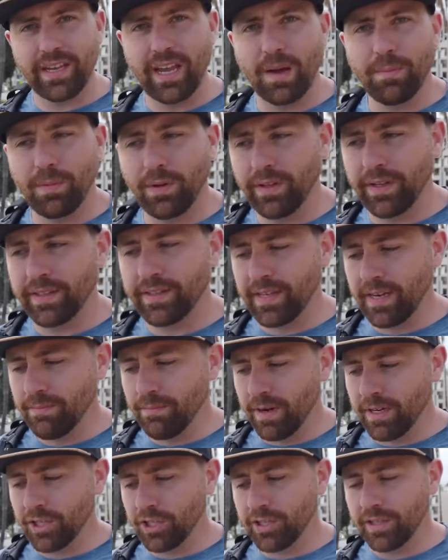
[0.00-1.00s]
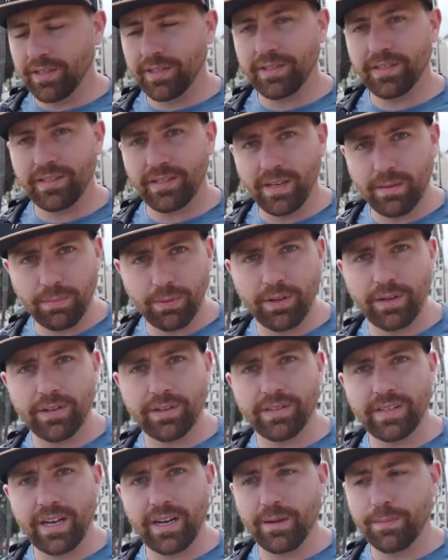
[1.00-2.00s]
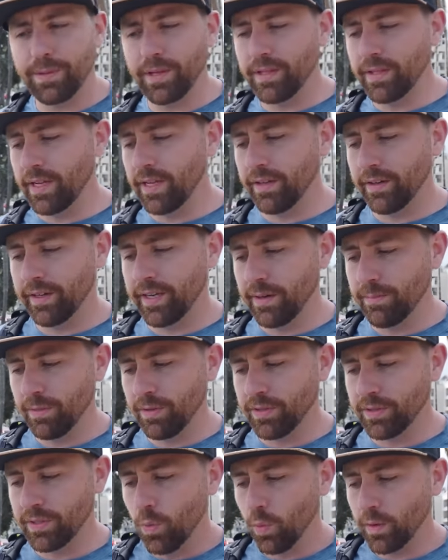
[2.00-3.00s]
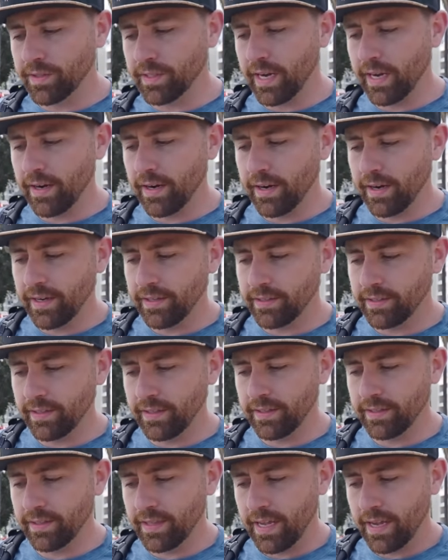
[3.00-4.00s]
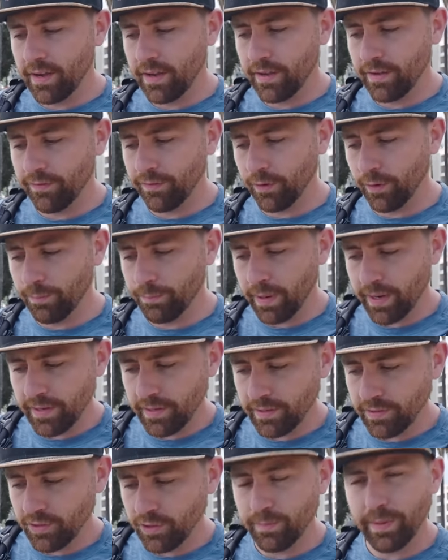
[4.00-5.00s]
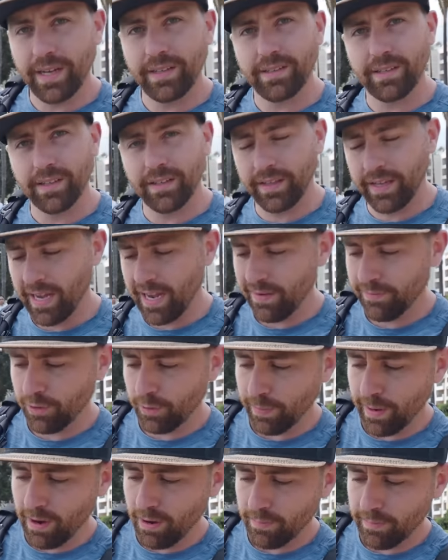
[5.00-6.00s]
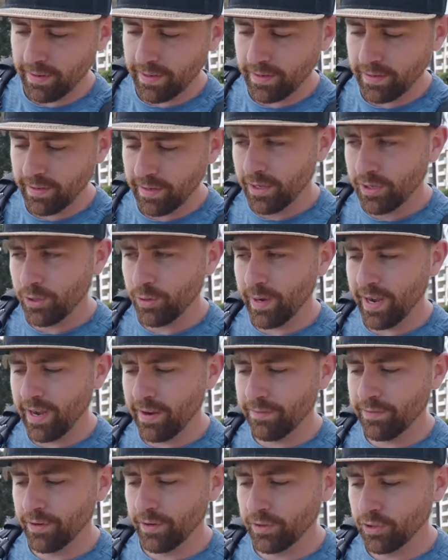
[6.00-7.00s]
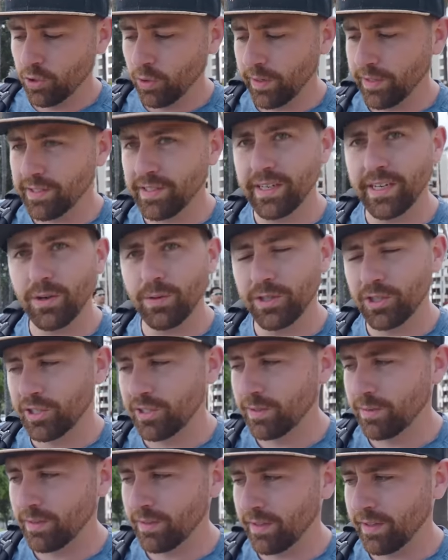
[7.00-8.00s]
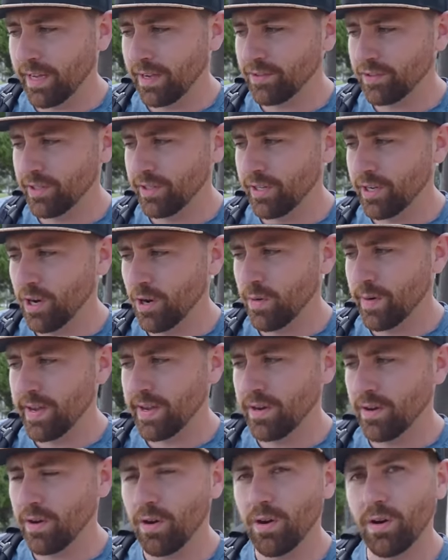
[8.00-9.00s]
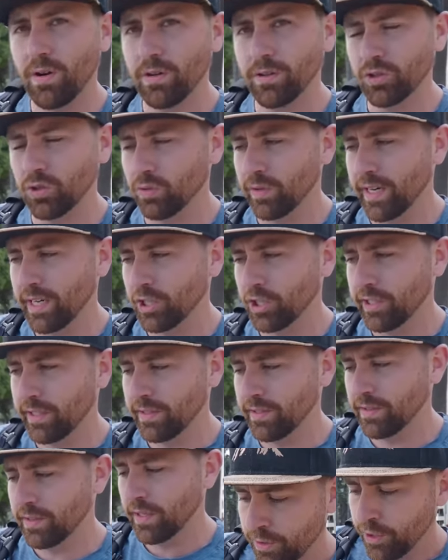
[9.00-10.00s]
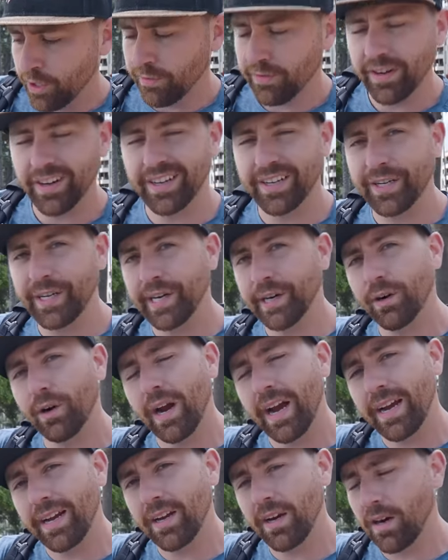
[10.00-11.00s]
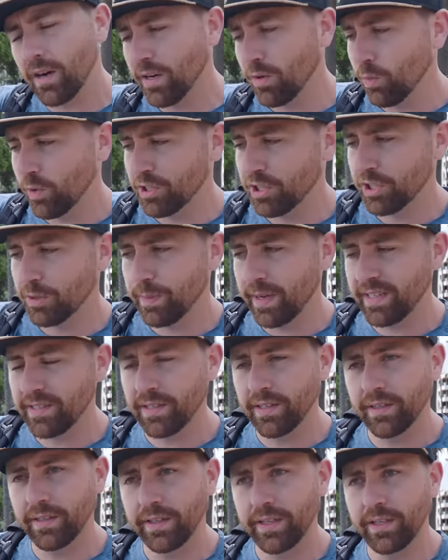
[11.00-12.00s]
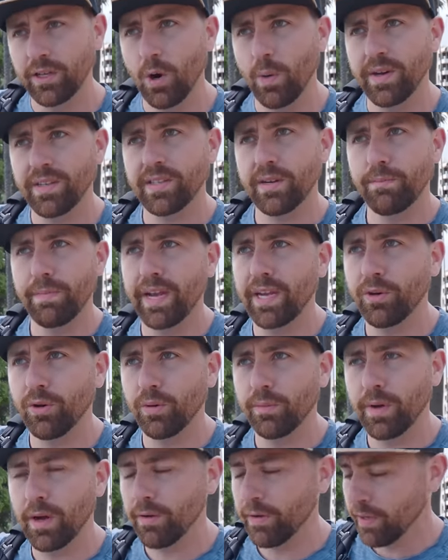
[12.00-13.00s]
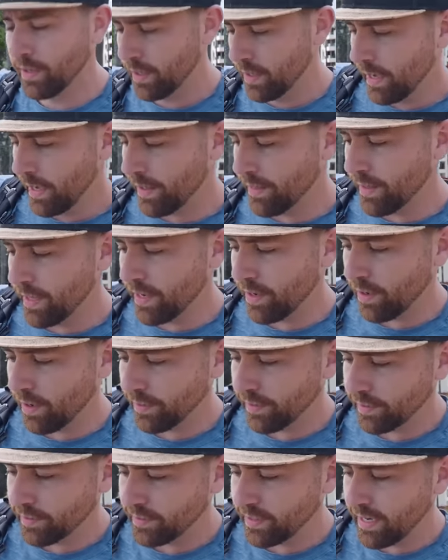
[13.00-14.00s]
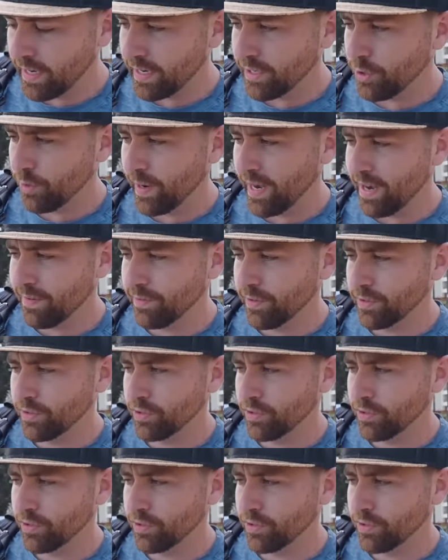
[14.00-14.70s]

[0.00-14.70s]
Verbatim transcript: gimbal, it's a much simpler setup than the other gimbals. What's kind of nice is that for buttons, you basically have your power button, you have your joystick, which allows you to go in all directions. You have your gear icon, which is basically going to manual mode. And then on the side, you have your